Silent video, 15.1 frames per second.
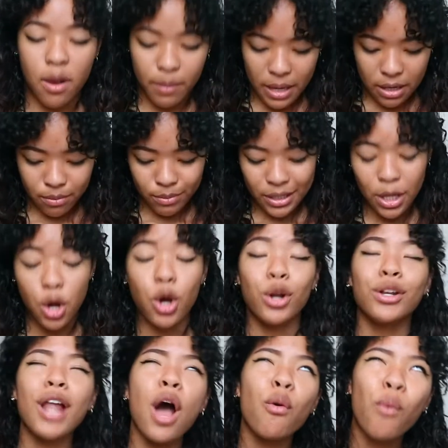I mean,
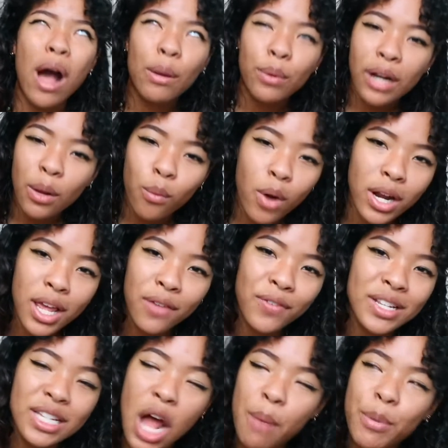not why would I want it if
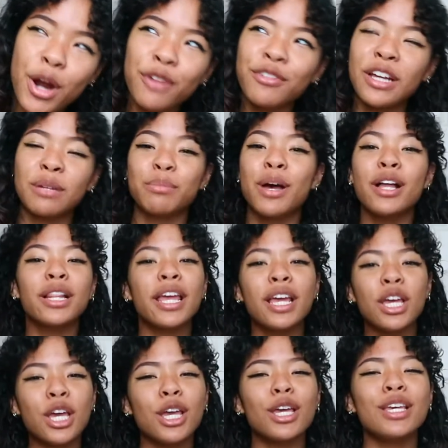it's not perfect, but,
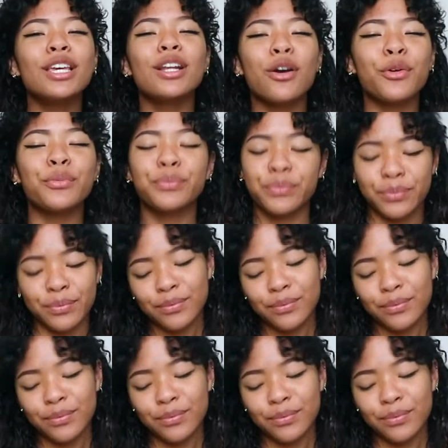like, you know,